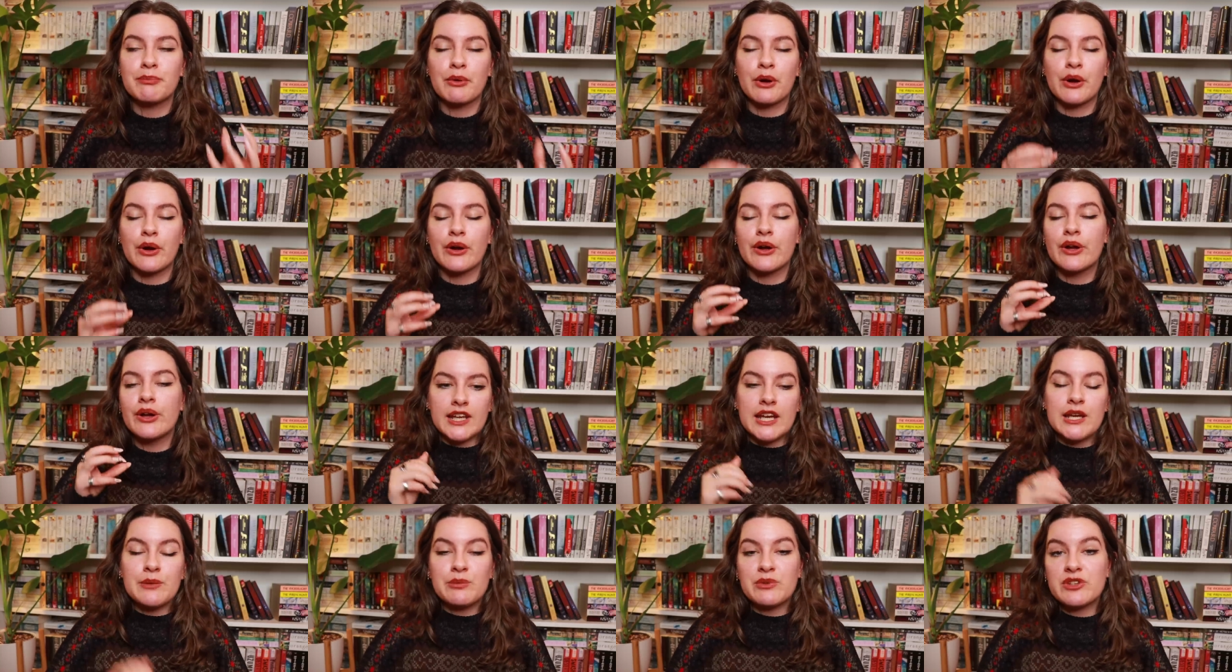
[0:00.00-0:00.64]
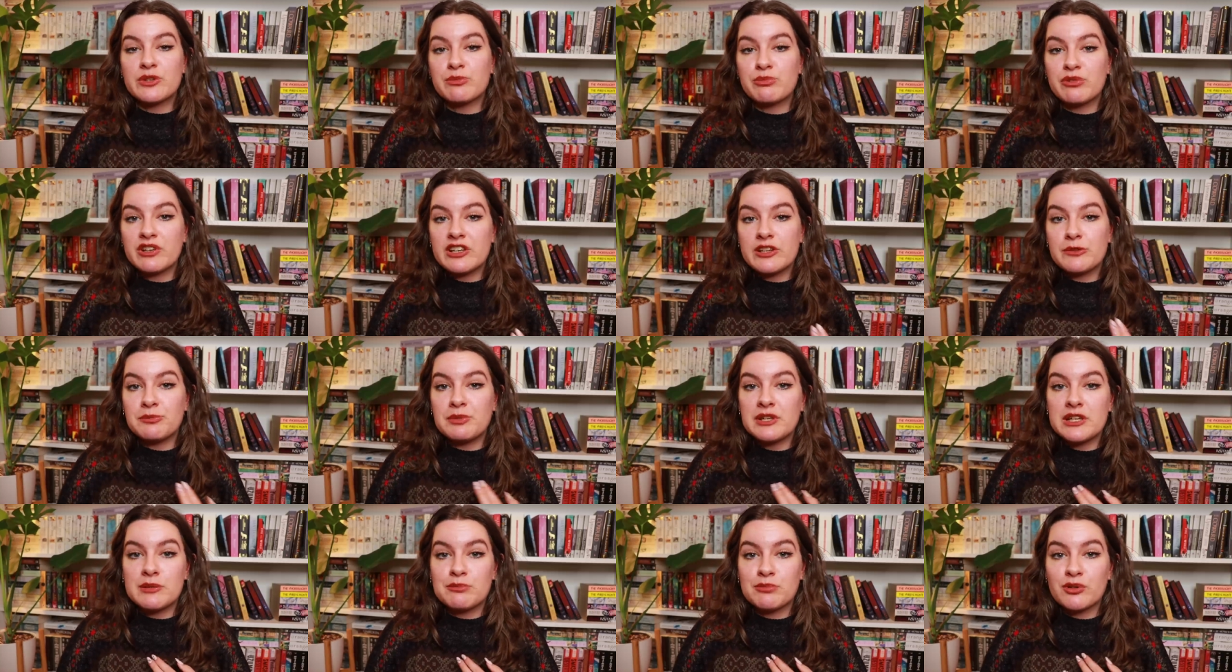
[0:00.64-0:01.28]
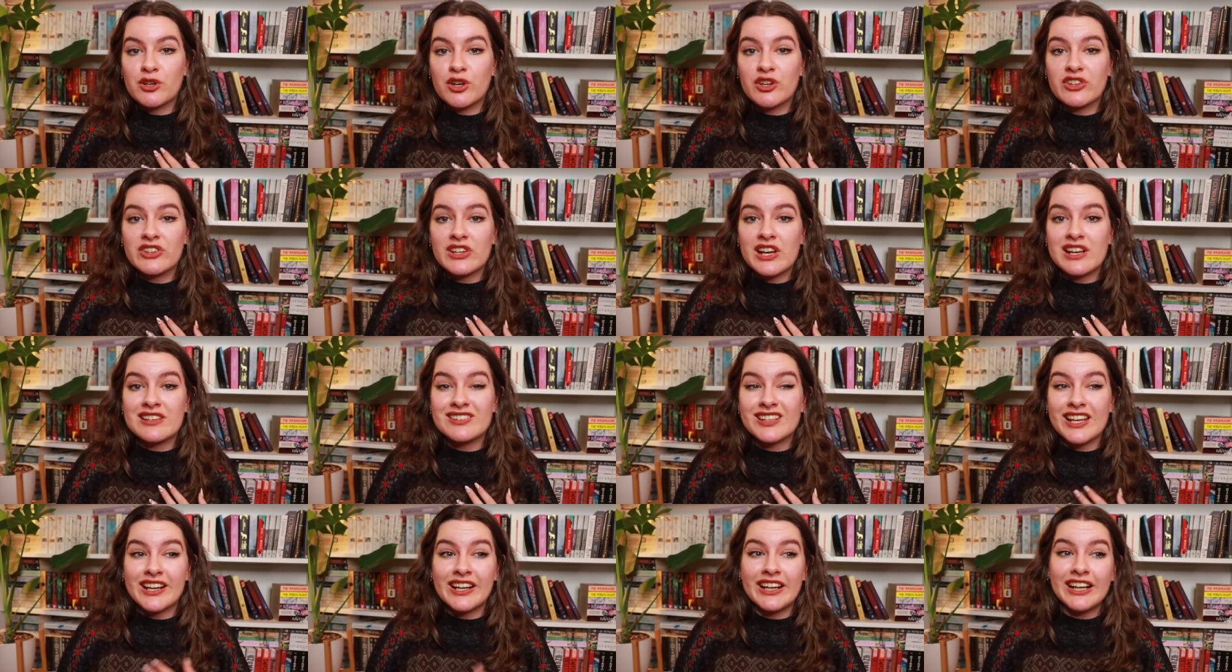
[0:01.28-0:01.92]
but it was a pretty speedy
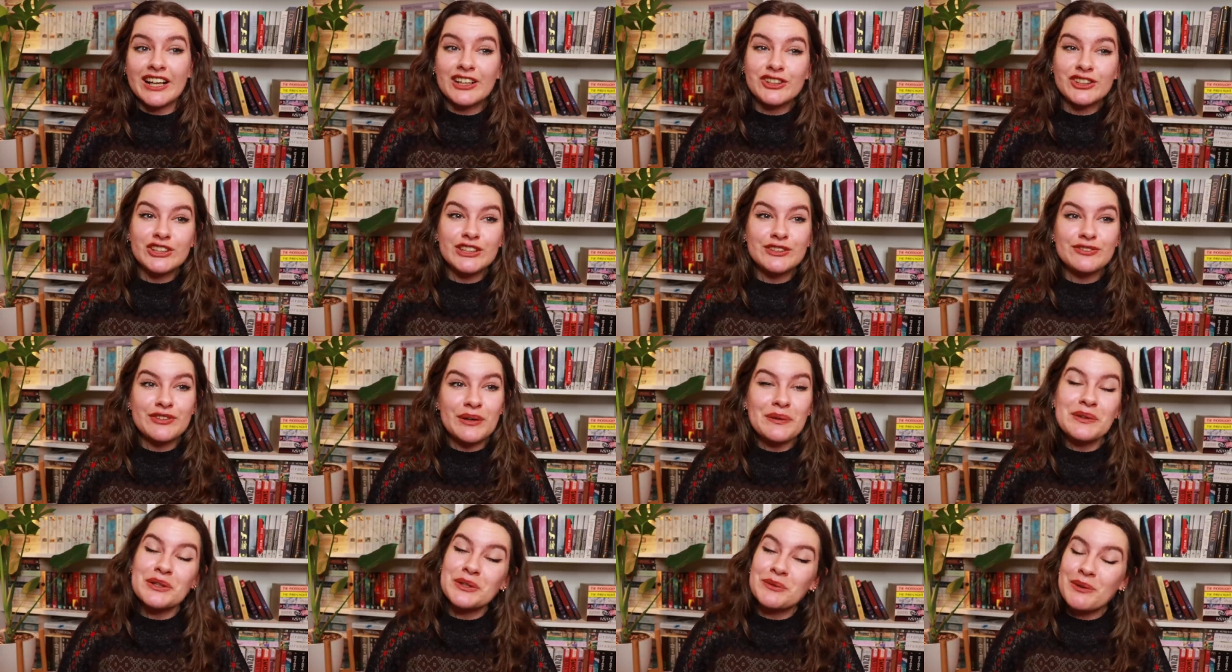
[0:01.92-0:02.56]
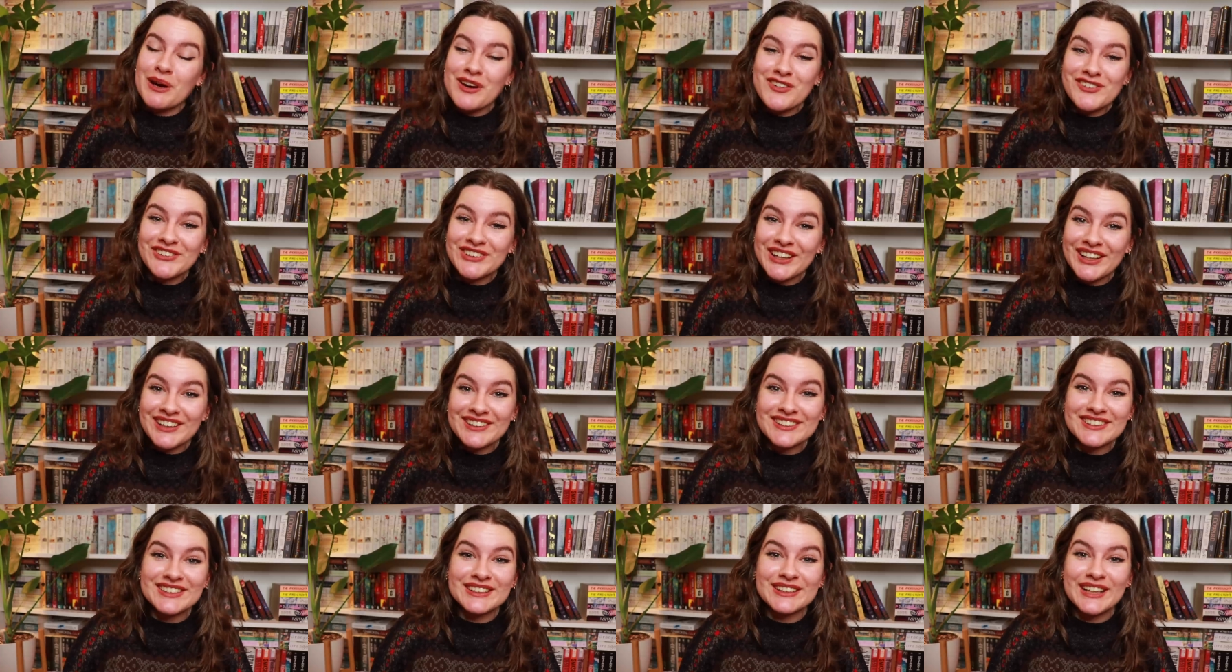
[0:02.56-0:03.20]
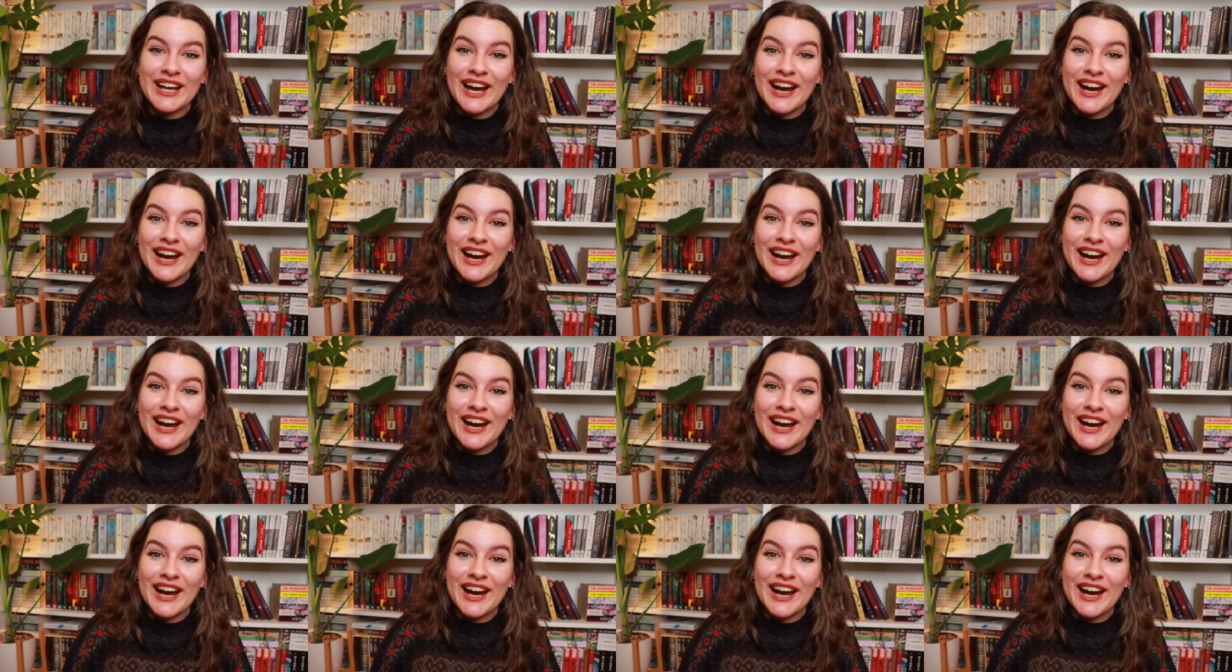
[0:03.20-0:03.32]
process and I actually found it quite relaxing.